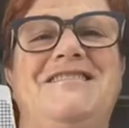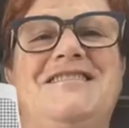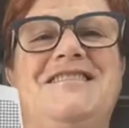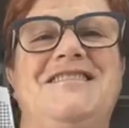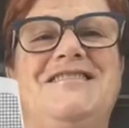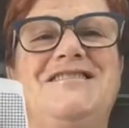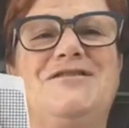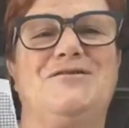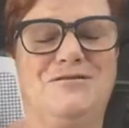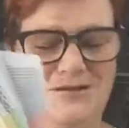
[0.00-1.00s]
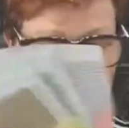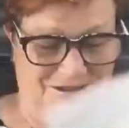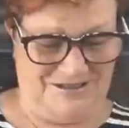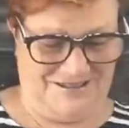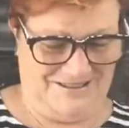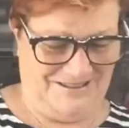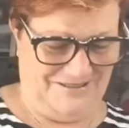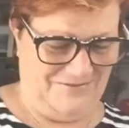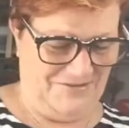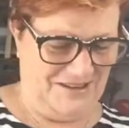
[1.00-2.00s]
This is gorgeous.
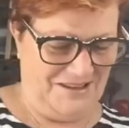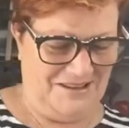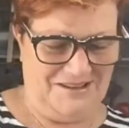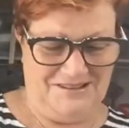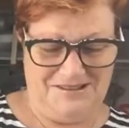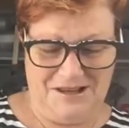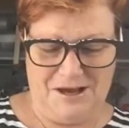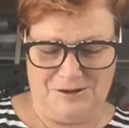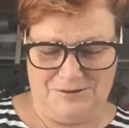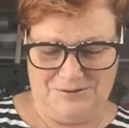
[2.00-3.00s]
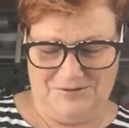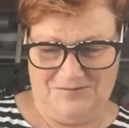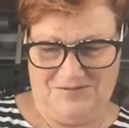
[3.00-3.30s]
So,